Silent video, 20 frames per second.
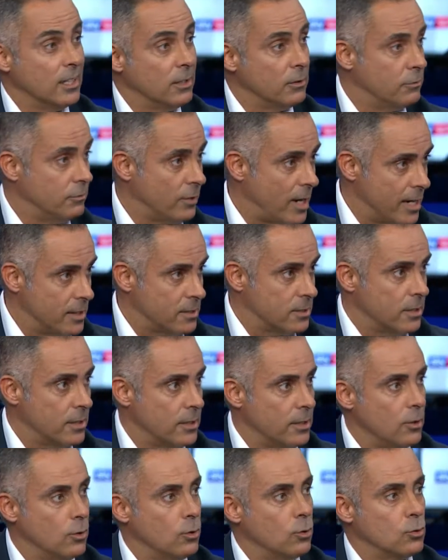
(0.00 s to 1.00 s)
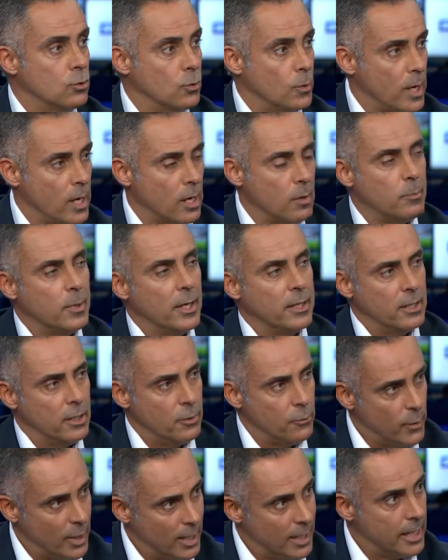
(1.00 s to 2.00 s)
advisor, you know, to help, and he
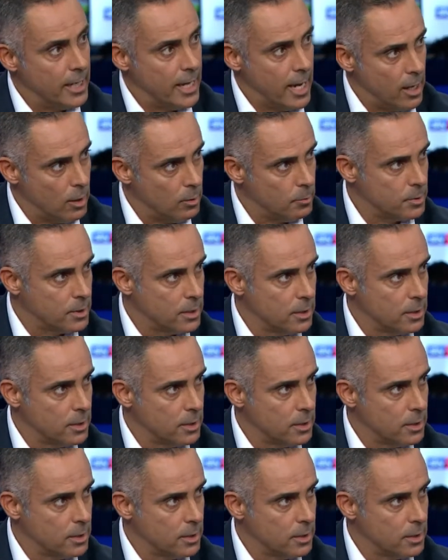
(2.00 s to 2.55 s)
really helped.